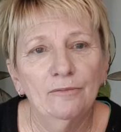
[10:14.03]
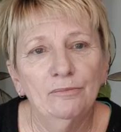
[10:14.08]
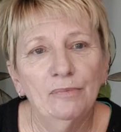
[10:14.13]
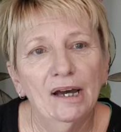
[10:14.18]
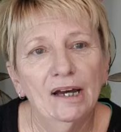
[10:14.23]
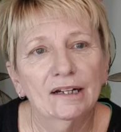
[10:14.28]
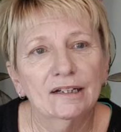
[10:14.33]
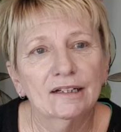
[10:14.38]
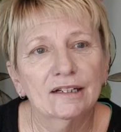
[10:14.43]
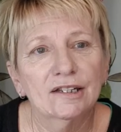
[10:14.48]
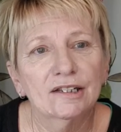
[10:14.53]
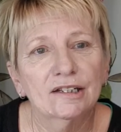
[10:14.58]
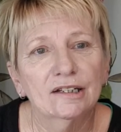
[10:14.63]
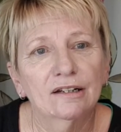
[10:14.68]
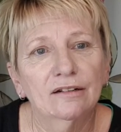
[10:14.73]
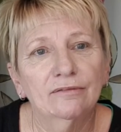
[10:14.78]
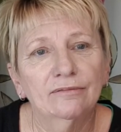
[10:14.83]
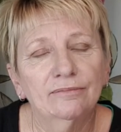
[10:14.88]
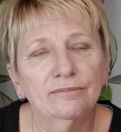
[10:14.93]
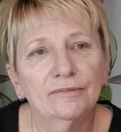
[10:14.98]
But
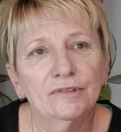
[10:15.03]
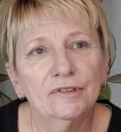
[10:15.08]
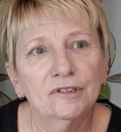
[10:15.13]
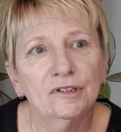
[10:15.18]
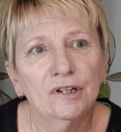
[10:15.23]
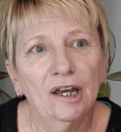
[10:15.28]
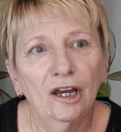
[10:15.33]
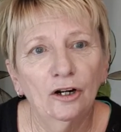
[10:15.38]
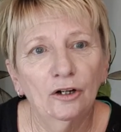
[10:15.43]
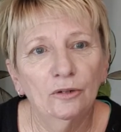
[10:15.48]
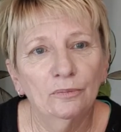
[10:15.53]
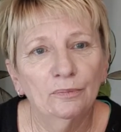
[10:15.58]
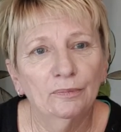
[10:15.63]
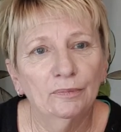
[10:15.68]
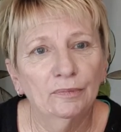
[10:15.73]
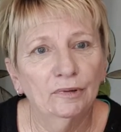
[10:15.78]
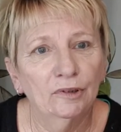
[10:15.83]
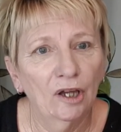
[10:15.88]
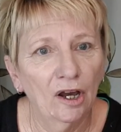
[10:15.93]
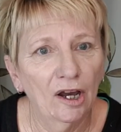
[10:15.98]
to help
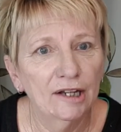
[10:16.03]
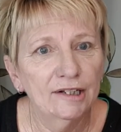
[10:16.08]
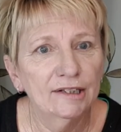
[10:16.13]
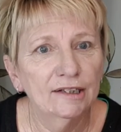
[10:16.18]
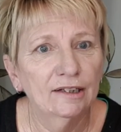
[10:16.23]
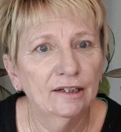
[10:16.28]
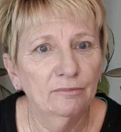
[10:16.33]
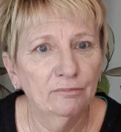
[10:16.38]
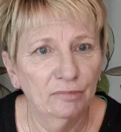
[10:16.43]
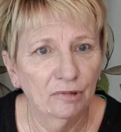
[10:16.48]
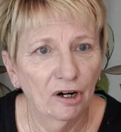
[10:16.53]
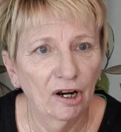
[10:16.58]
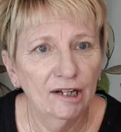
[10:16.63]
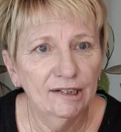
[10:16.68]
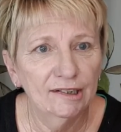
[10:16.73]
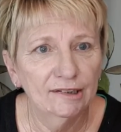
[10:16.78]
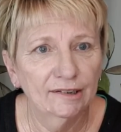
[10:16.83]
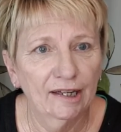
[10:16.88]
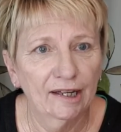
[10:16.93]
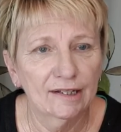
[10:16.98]
lighten and
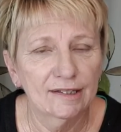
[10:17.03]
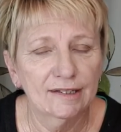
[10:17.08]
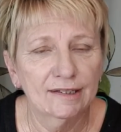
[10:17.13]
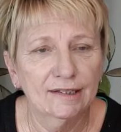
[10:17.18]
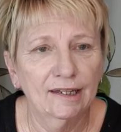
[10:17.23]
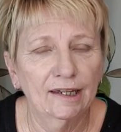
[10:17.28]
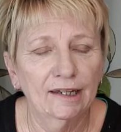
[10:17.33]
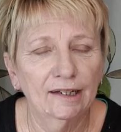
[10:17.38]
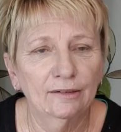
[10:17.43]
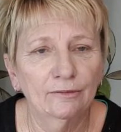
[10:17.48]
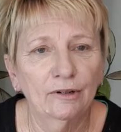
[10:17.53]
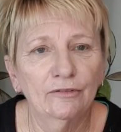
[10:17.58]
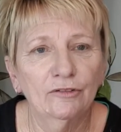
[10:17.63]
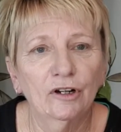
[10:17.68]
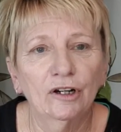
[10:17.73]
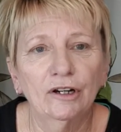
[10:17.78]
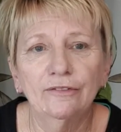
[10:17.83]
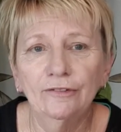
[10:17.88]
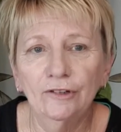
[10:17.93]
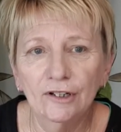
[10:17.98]
brighten that skin, we've
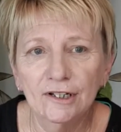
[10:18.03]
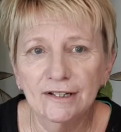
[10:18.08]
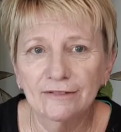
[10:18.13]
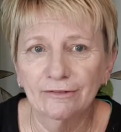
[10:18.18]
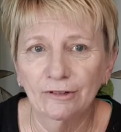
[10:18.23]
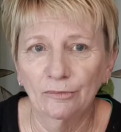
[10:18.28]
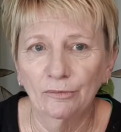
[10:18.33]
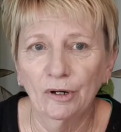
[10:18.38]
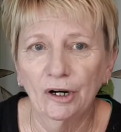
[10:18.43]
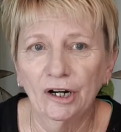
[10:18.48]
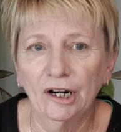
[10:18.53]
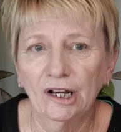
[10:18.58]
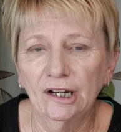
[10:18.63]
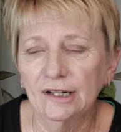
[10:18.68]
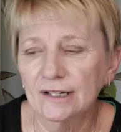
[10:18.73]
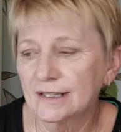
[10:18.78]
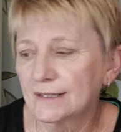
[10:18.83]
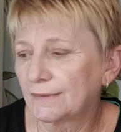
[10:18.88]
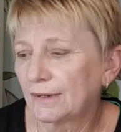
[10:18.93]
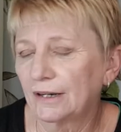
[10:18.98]
got a few different
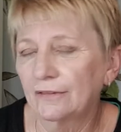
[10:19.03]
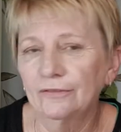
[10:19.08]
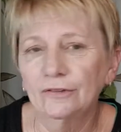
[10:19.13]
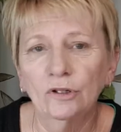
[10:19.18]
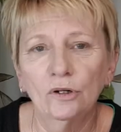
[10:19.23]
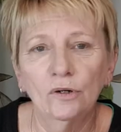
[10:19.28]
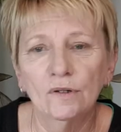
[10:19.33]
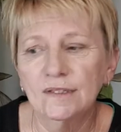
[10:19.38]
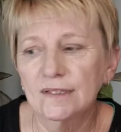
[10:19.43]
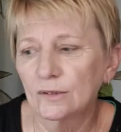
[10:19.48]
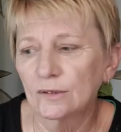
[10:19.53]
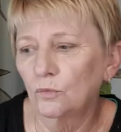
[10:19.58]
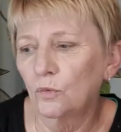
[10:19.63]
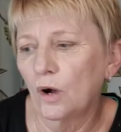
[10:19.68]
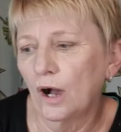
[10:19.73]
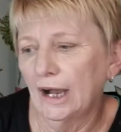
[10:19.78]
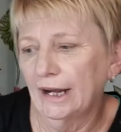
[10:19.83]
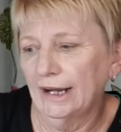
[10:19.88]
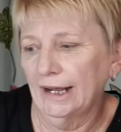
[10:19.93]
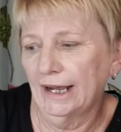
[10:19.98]
products, but of course the
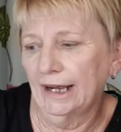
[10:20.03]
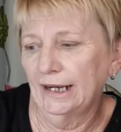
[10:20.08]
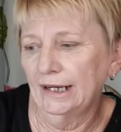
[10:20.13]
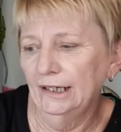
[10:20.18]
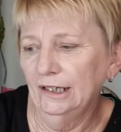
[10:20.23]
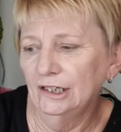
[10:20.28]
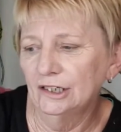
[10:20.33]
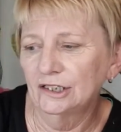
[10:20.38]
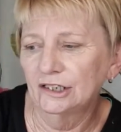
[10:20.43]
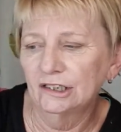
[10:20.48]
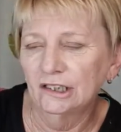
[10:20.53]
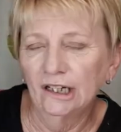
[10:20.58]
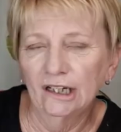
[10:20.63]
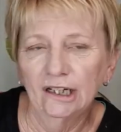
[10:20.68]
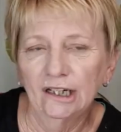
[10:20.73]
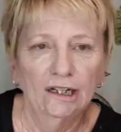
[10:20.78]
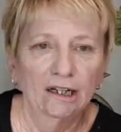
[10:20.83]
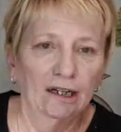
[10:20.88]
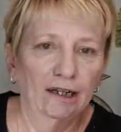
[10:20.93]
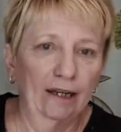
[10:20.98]
White Age
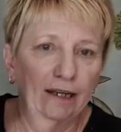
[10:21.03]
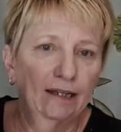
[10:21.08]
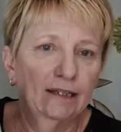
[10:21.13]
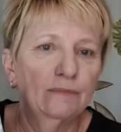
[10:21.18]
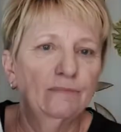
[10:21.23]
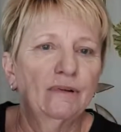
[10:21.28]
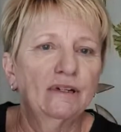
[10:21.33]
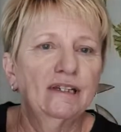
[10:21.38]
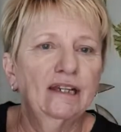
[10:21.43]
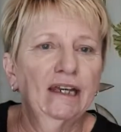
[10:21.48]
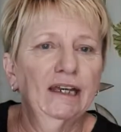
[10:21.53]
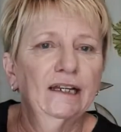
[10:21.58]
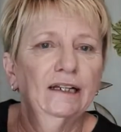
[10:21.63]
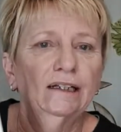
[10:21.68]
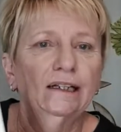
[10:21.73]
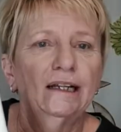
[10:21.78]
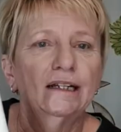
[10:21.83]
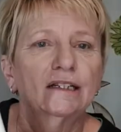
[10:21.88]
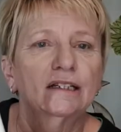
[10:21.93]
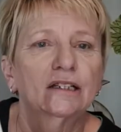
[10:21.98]
is
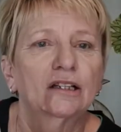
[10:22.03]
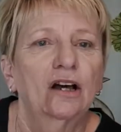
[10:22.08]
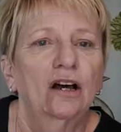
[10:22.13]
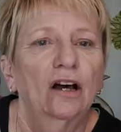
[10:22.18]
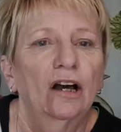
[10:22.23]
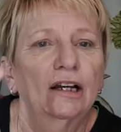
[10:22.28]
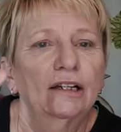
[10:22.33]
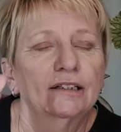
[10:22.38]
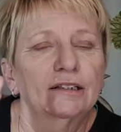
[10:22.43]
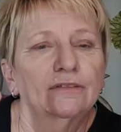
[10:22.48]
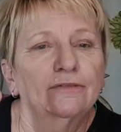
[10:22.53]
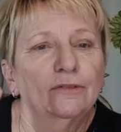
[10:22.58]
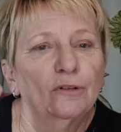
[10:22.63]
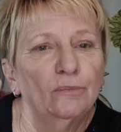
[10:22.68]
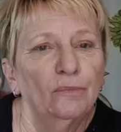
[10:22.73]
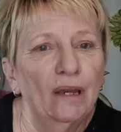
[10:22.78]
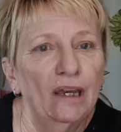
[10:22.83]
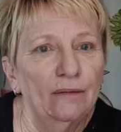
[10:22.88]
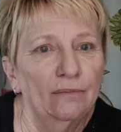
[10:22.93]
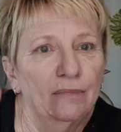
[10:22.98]
particularly designed for
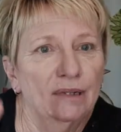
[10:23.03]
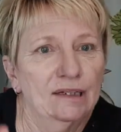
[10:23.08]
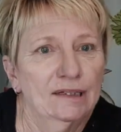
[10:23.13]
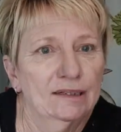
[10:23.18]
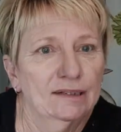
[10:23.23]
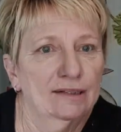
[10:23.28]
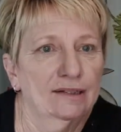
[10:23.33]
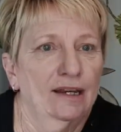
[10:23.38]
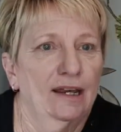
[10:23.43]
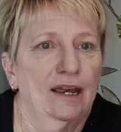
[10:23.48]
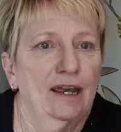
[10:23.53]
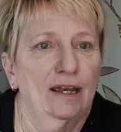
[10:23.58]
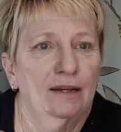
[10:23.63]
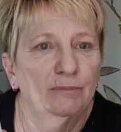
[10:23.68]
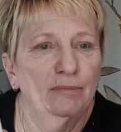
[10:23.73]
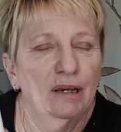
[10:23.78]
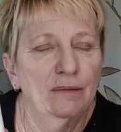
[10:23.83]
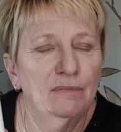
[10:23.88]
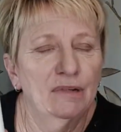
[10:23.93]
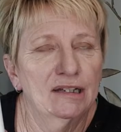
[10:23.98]

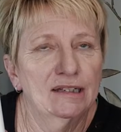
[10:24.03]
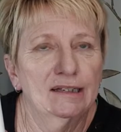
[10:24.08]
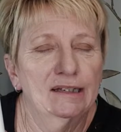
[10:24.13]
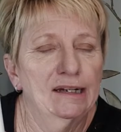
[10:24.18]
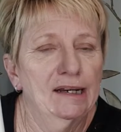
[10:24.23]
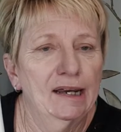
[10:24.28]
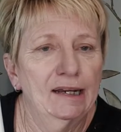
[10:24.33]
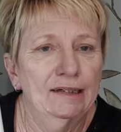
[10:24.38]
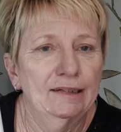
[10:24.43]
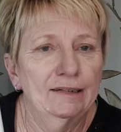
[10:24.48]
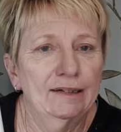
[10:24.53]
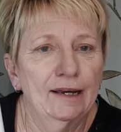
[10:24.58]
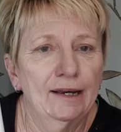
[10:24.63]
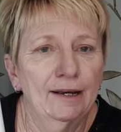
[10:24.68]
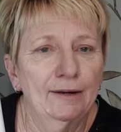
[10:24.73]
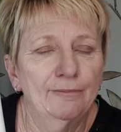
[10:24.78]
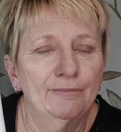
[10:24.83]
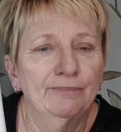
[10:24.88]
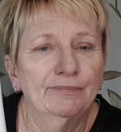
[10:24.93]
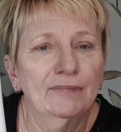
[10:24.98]
pigmented
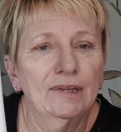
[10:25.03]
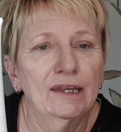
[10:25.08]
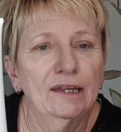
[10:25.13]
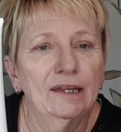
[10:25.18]
and